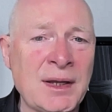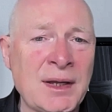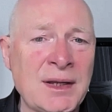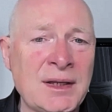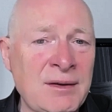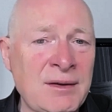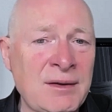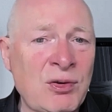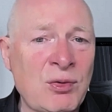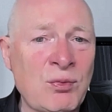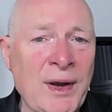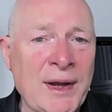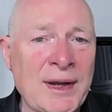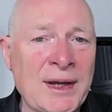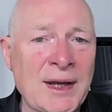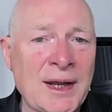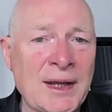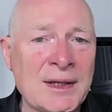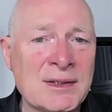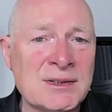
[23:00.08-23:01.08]
by a different
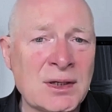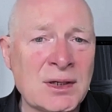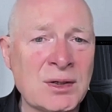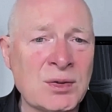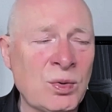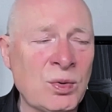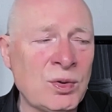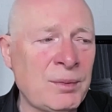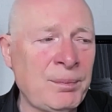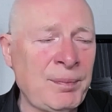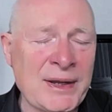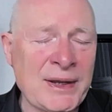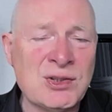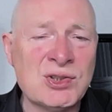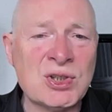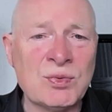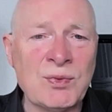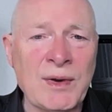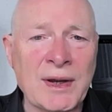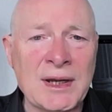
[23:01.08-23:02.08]
regulator called the
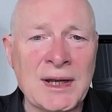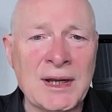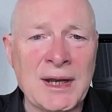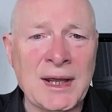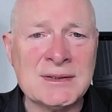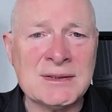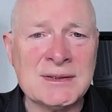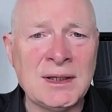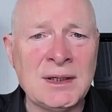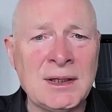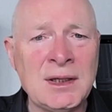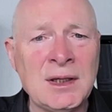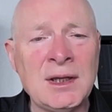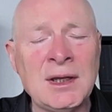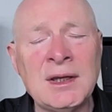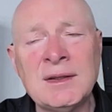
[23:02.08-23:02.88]
pension regulator.